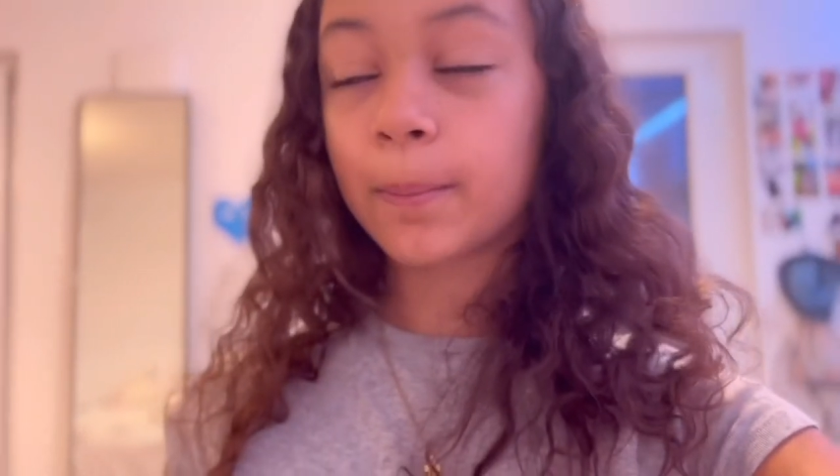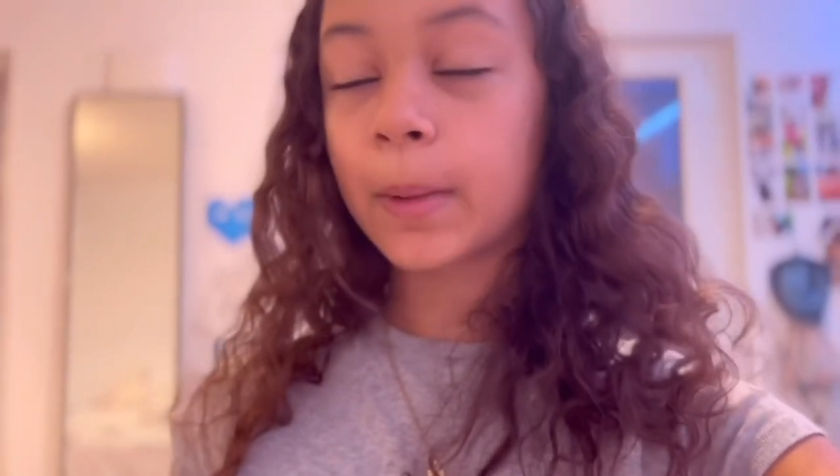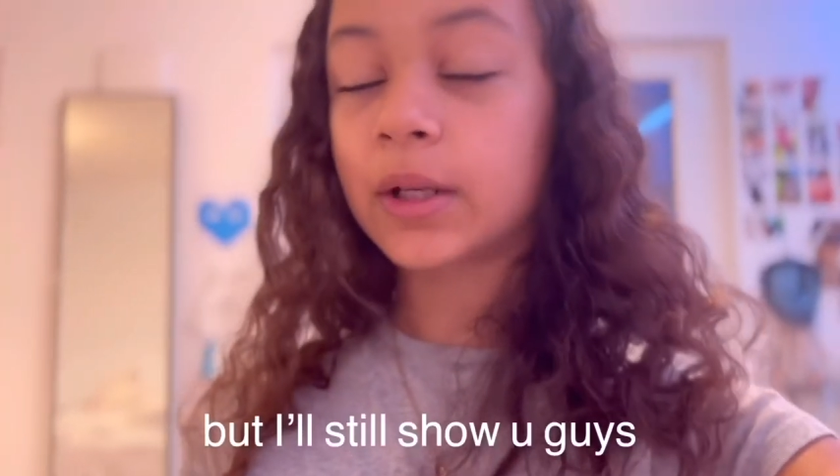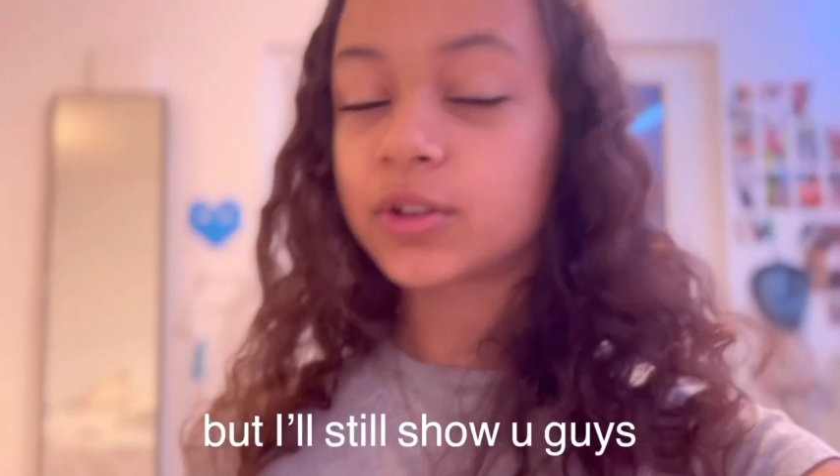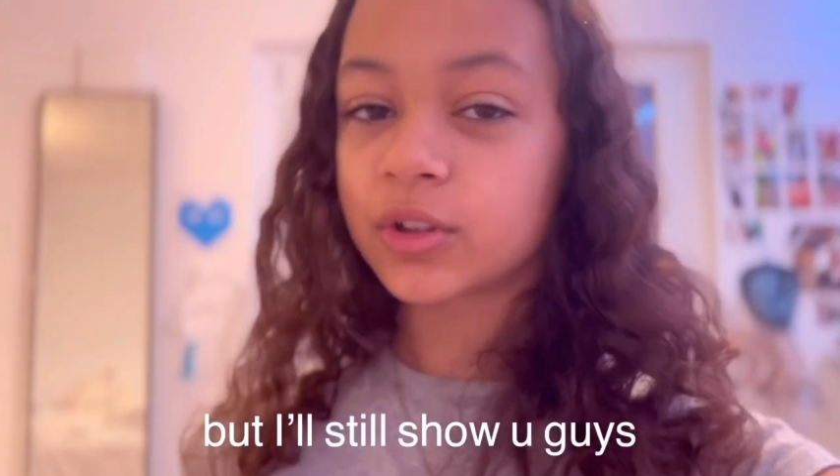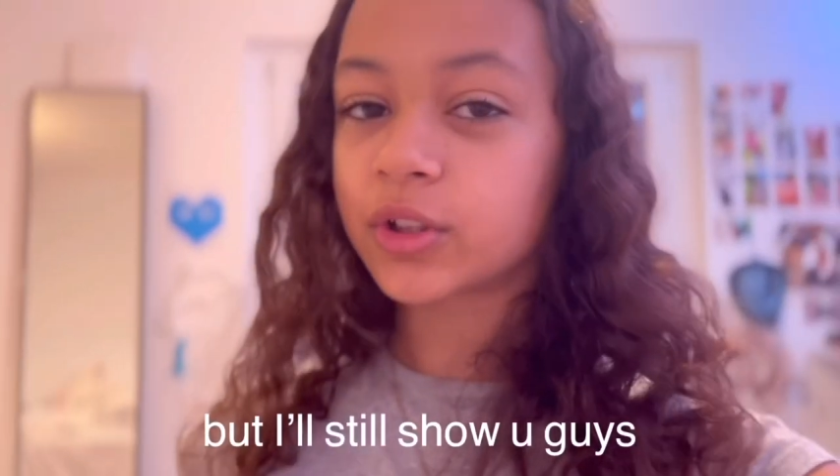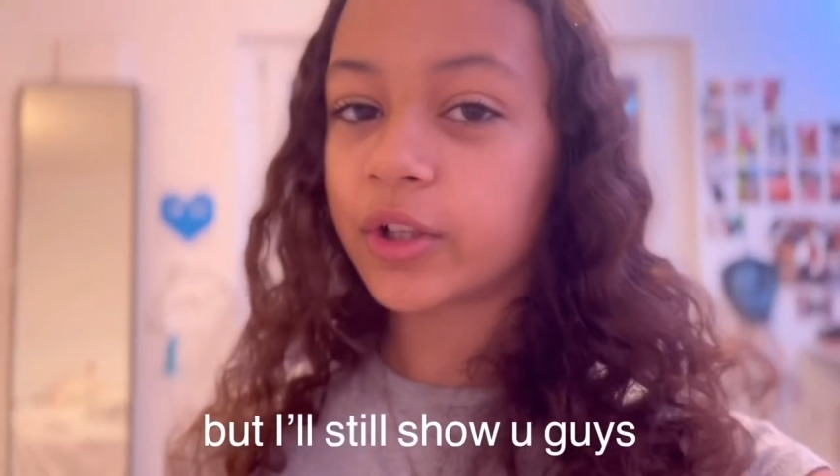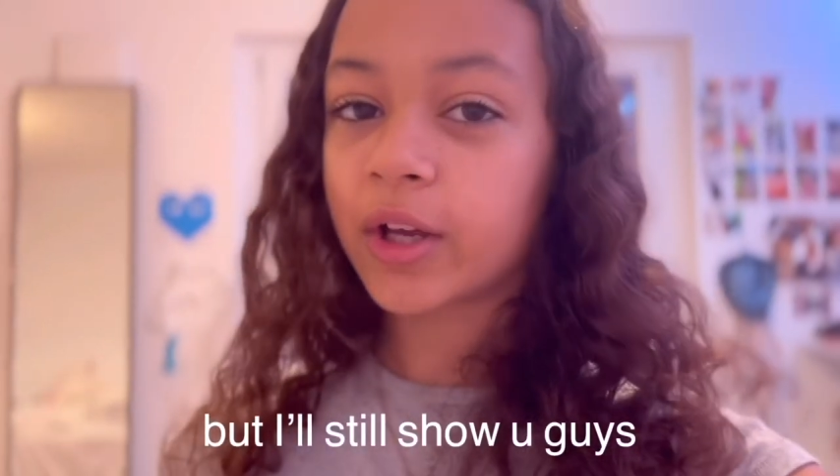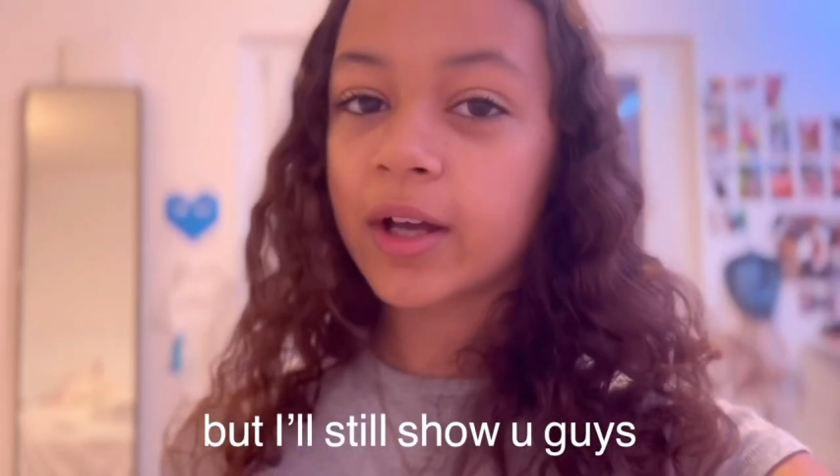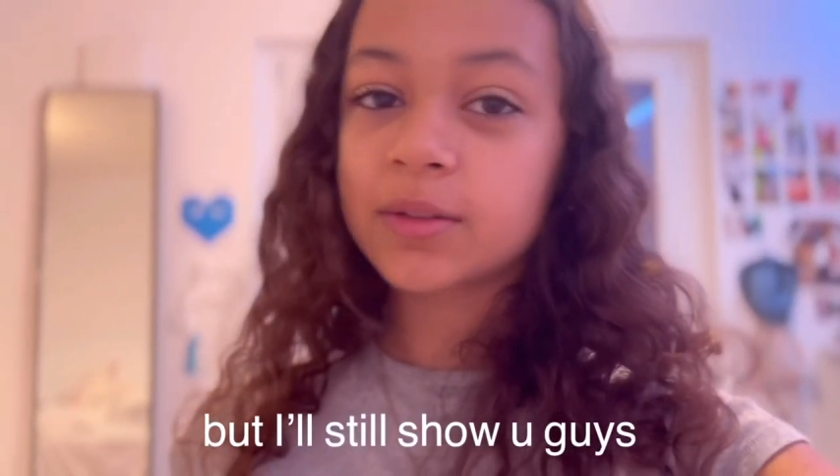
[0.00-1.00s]
but I'll still show
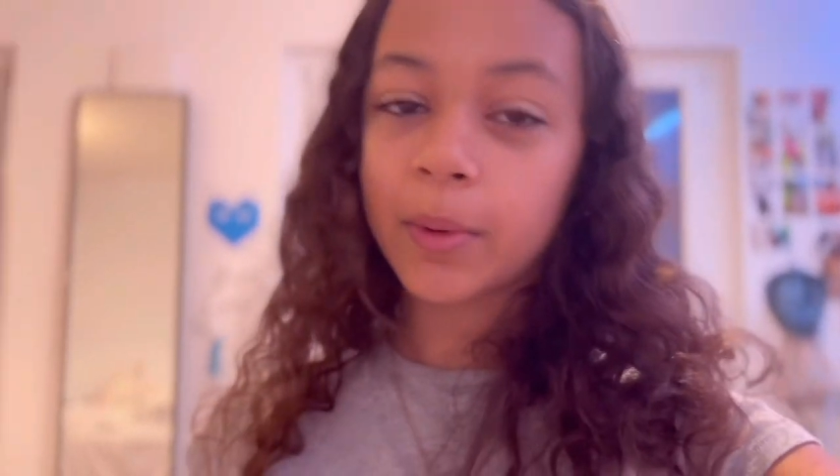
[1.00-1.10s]
you guys